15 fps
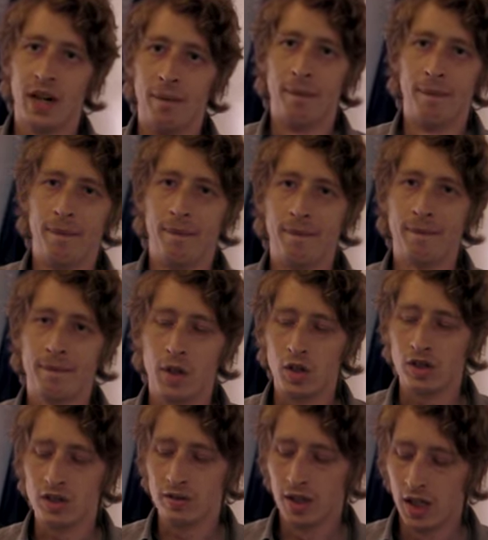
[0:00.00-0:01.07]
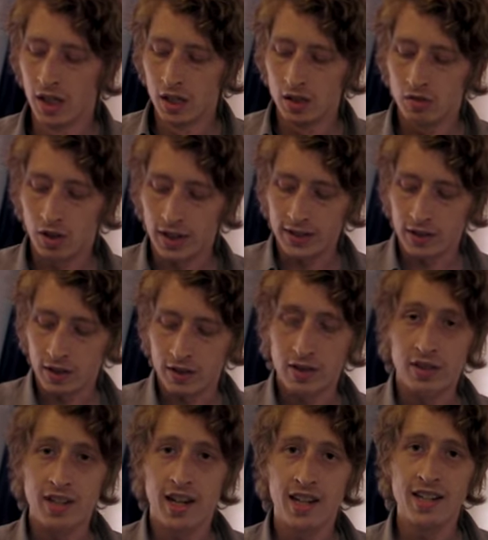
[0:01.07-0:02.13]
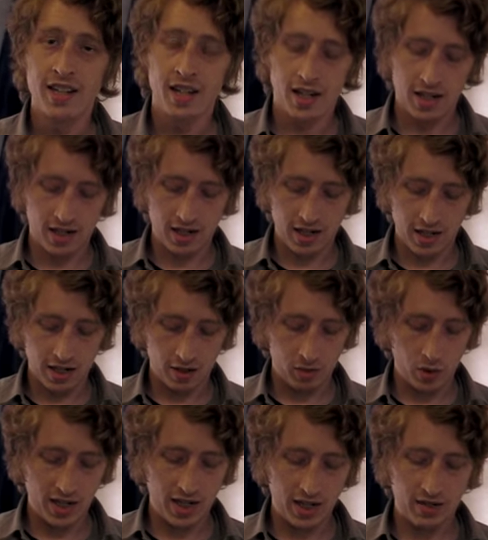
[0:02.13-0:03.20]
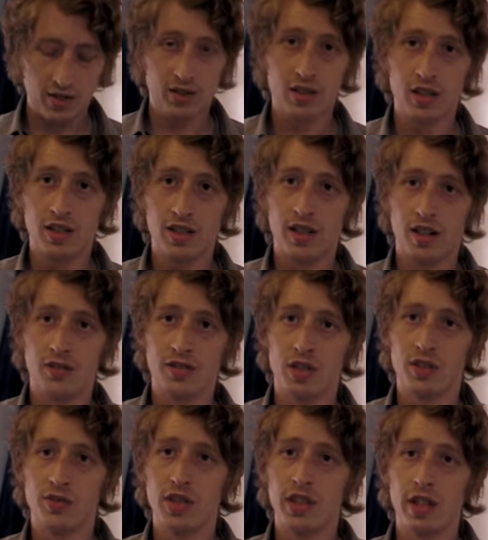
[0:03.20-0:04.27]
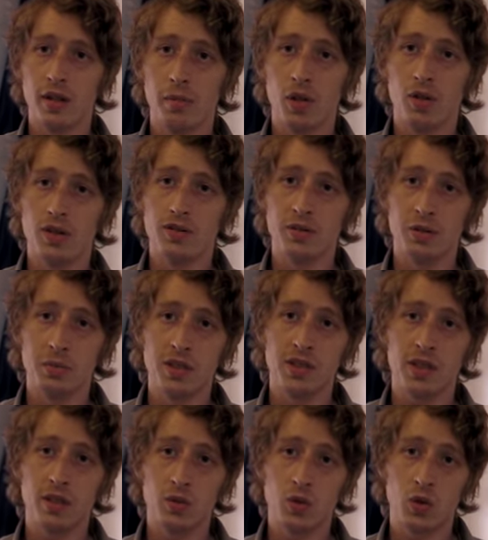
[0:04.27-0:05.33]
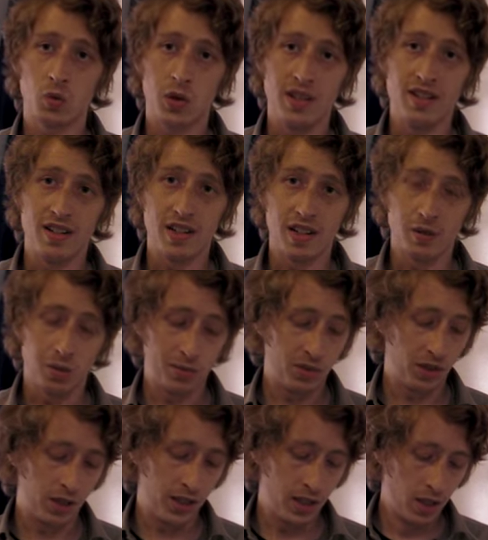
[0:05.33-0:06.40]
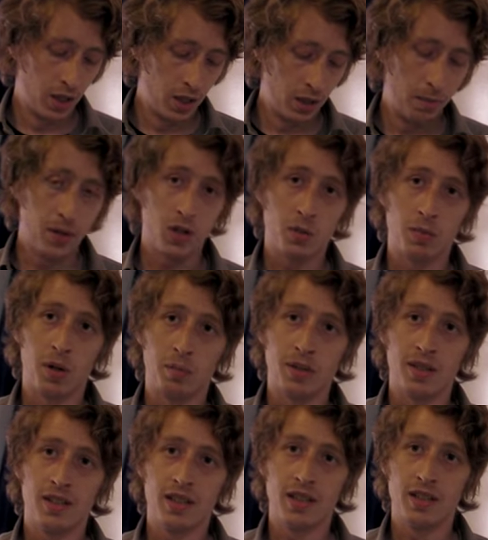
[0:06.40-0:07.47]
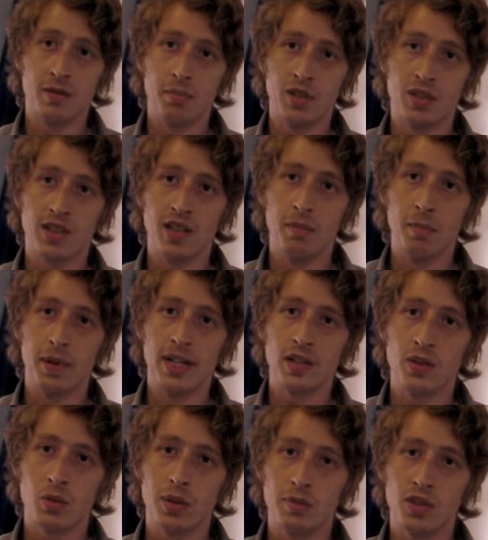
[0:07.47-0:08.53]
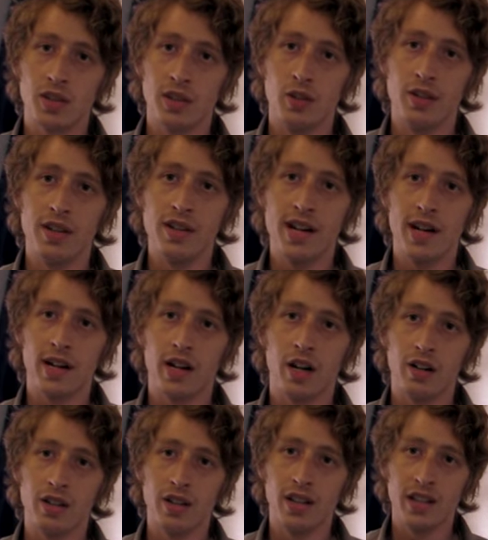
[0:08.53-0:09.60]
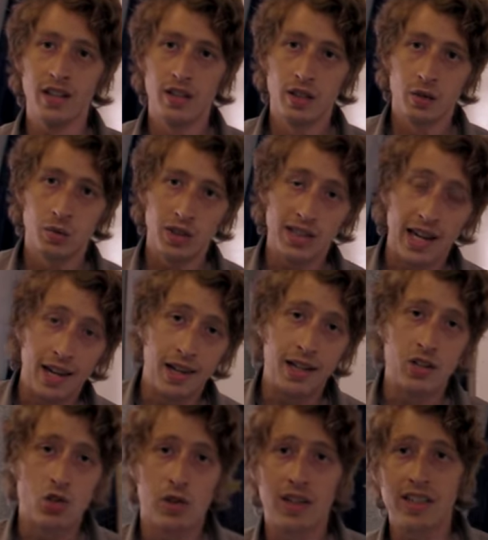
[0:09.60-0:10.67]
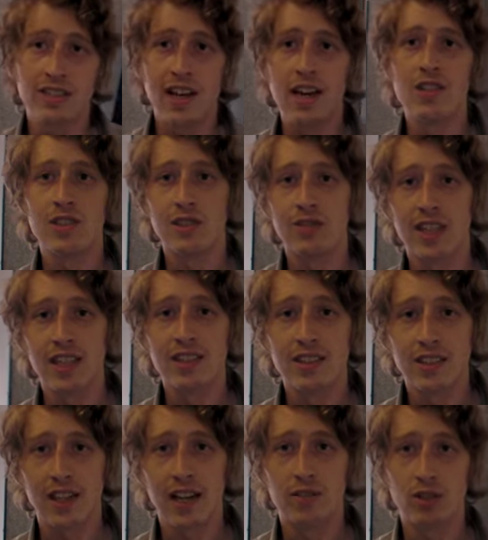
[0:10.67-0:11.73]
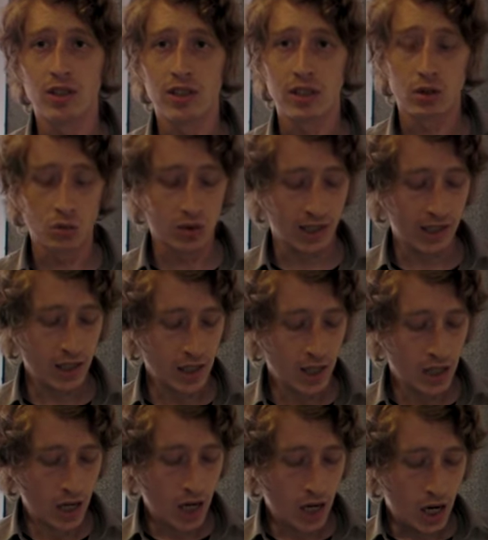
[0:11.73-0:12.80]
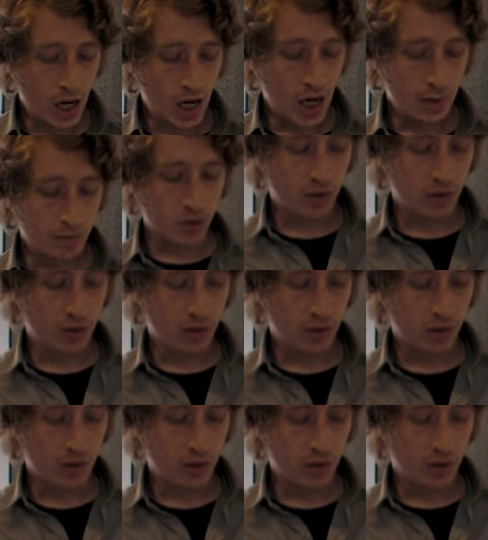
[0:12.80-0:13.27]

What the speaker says: Yeah, good. Right, so today we're here to do our first video blog for the BiscuitsWin website. Most popular biscuit-based website on the net currently. We get literally tens of hits every single day. So I